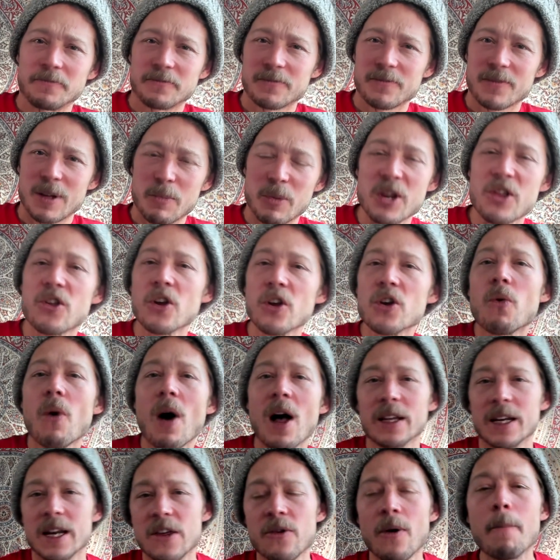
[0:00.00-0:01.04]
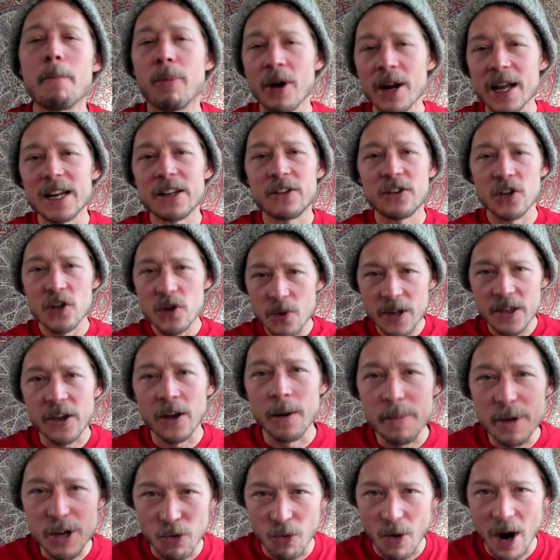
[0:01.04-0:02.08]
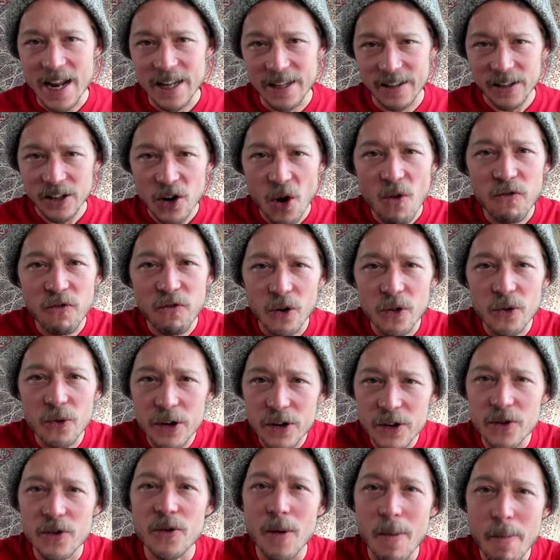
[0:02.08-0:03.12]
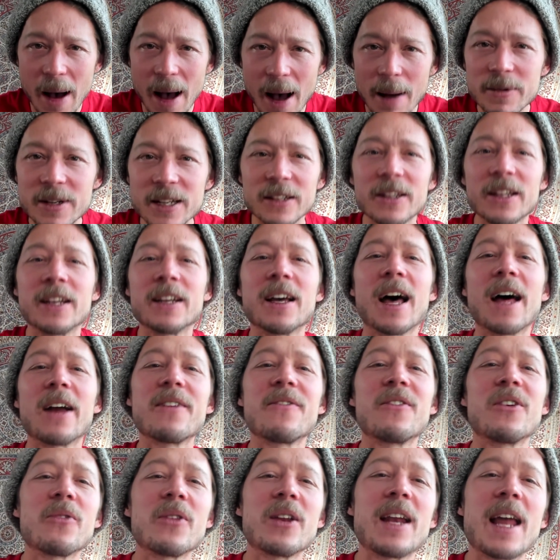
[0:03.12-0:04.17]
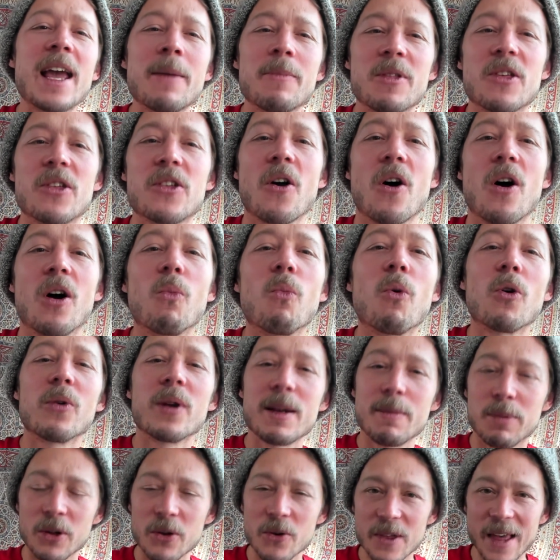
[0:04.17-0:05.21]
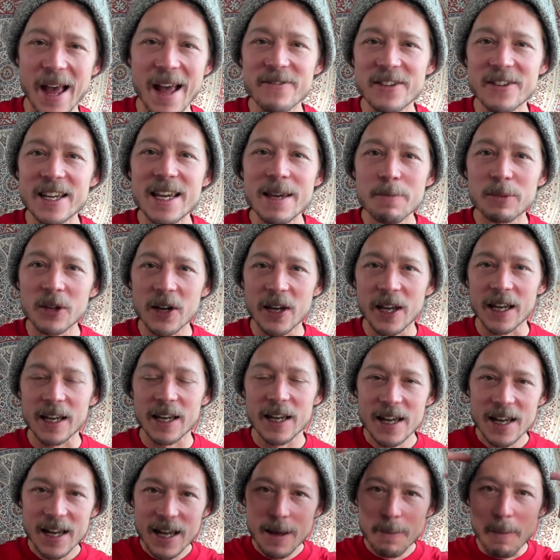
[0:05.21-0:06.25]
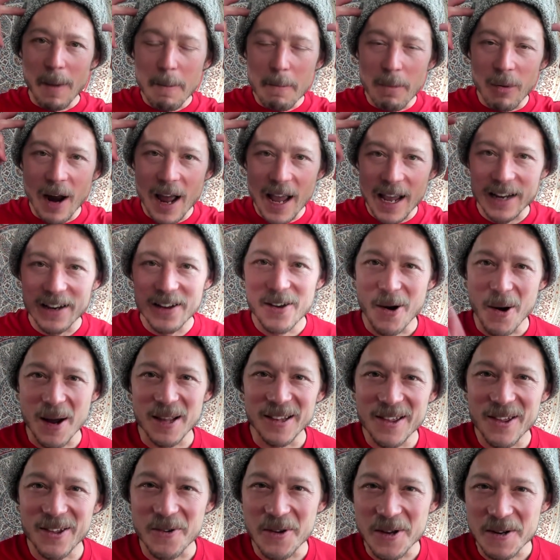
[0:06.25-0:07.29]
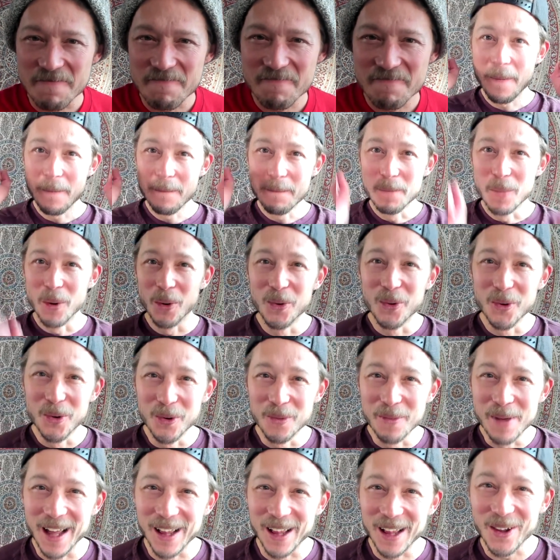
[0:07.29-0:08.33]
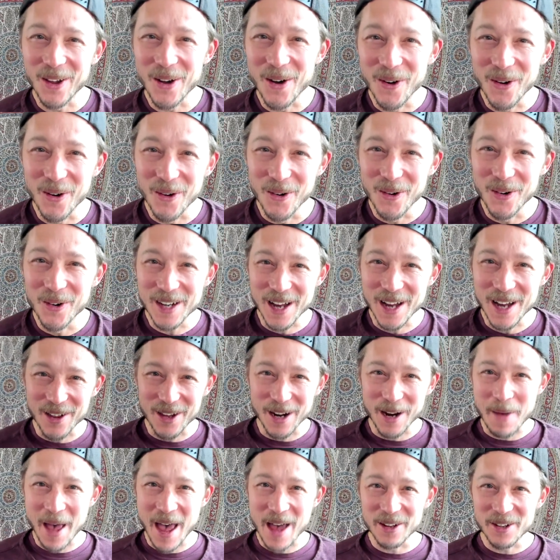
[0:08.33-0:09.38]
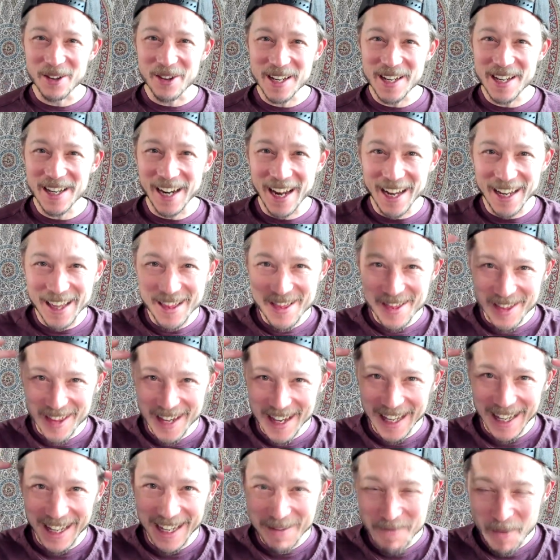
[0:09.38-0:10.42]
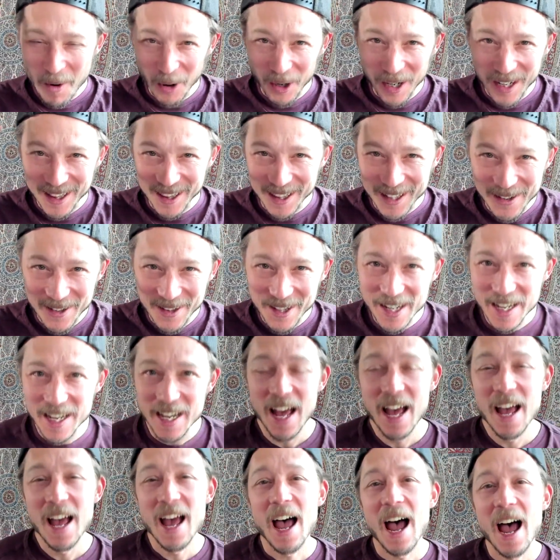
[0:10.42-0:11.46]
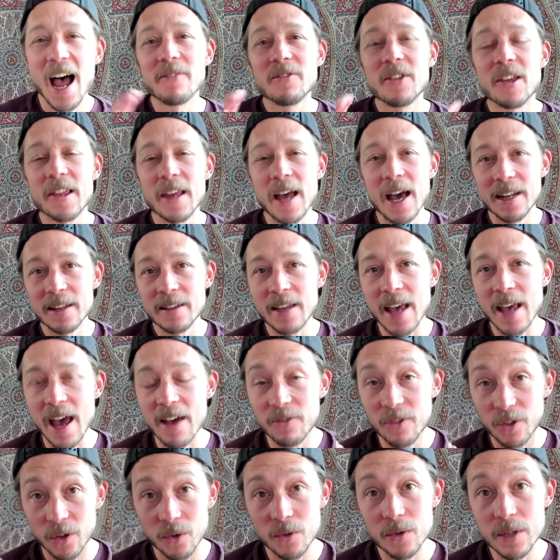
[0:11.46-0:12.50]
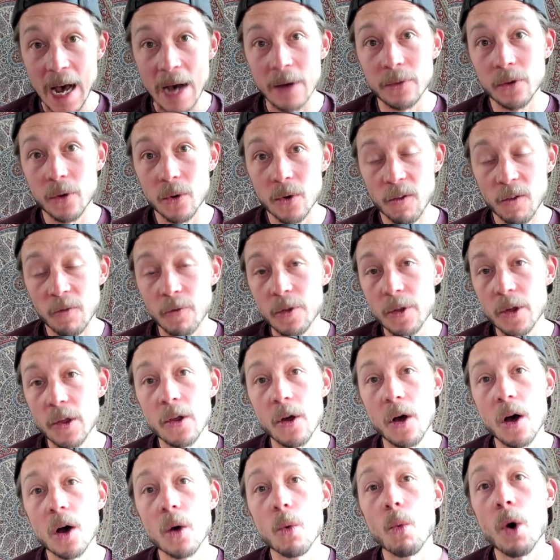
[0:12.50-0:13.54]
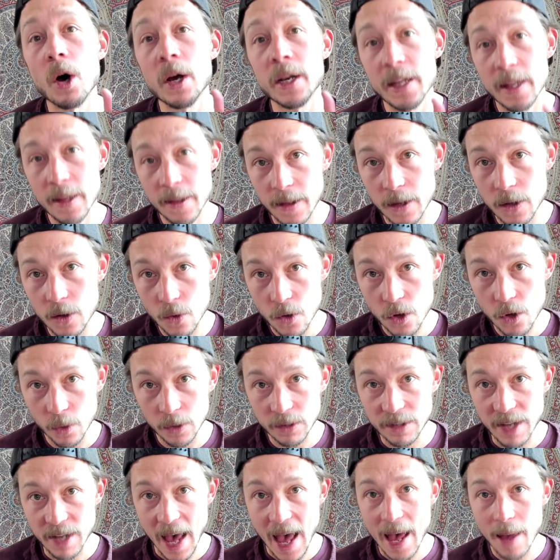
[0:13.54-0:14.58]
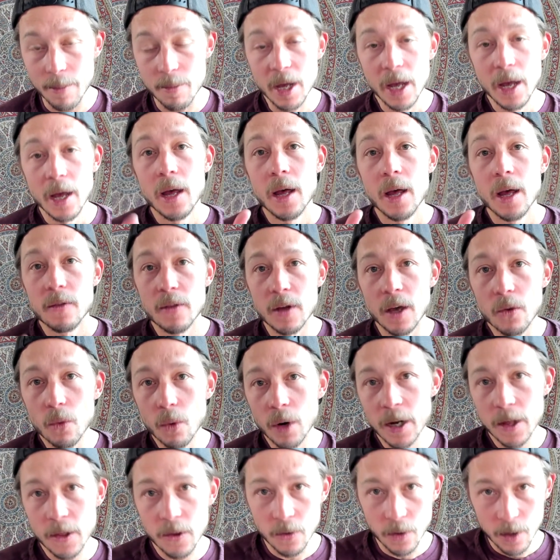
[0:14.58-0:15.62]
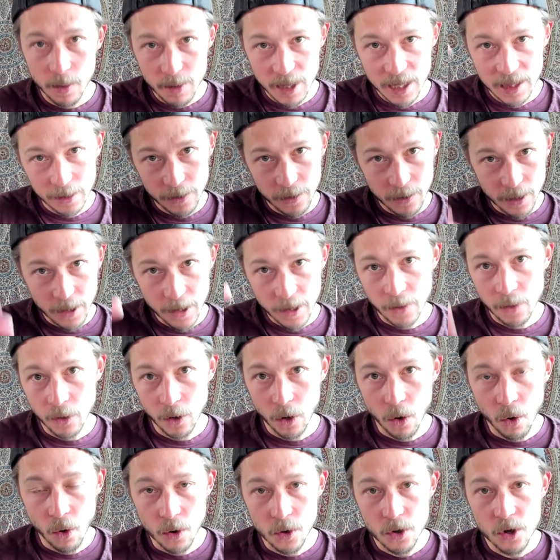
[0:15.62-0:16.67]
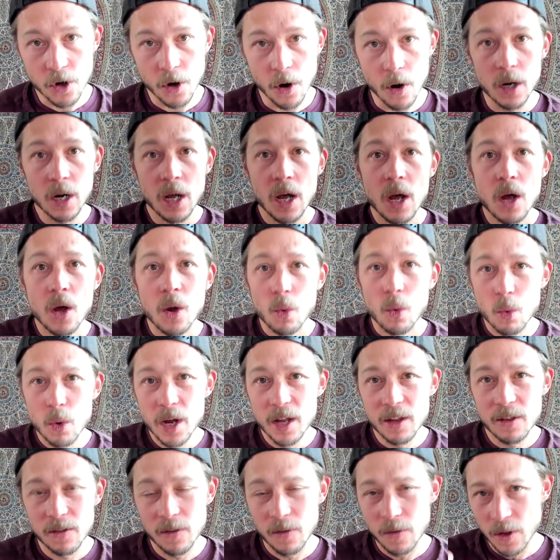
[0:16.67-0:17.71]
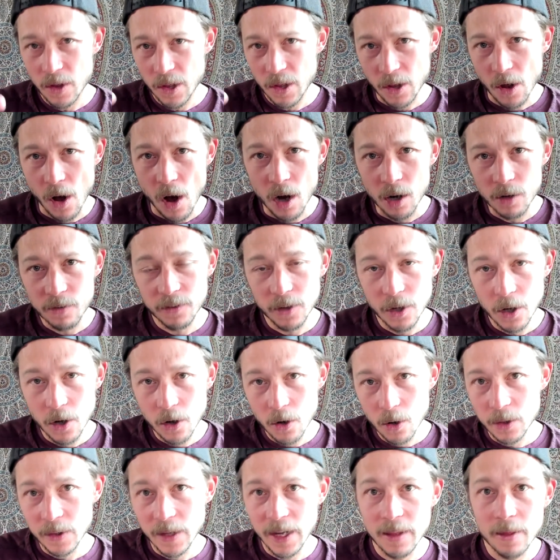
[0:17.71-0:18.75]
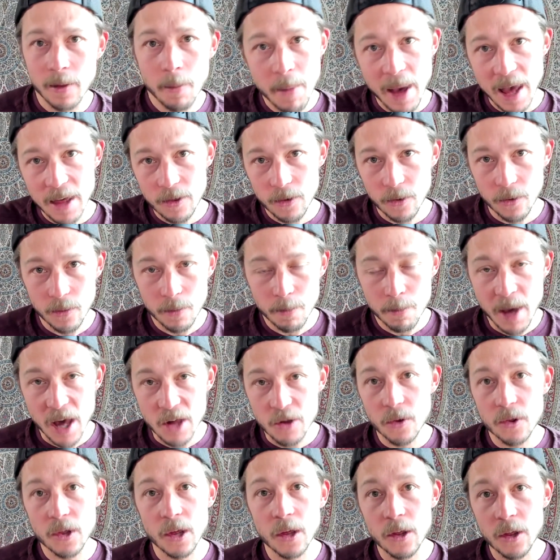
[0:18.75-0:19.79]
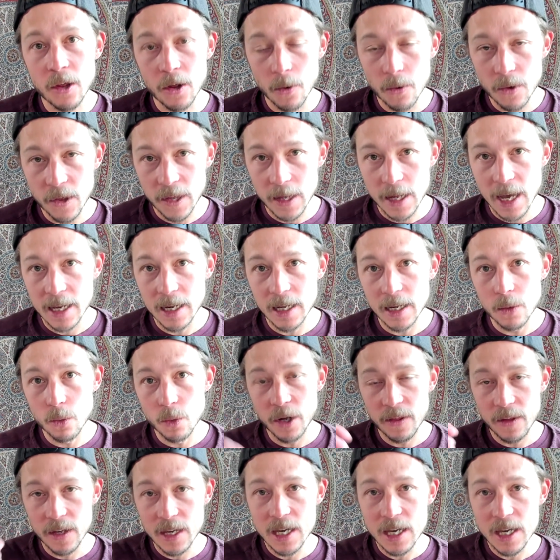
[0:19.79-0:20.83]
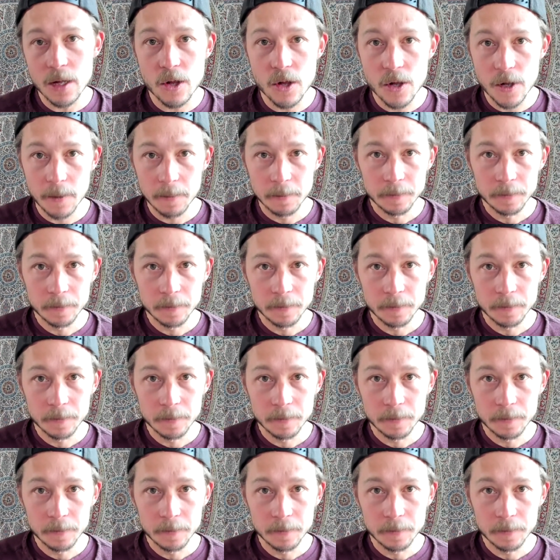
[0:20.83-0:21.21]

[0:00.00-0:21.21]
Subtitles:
it's good quality, so I'm bringing it to you. It's going to be great. No further ado, Bob Dylan, I don't even know the name of the song, Worried Blues. I have to keep looking. My brain. All right, let's do it. Boom, hello. Now that I'm healthy and I can think more clearly, I've decided to have two downloads for this song. One is the usual tab. The other one is going to be the lyrics and the chord chart with the song flow and like the measures associated with each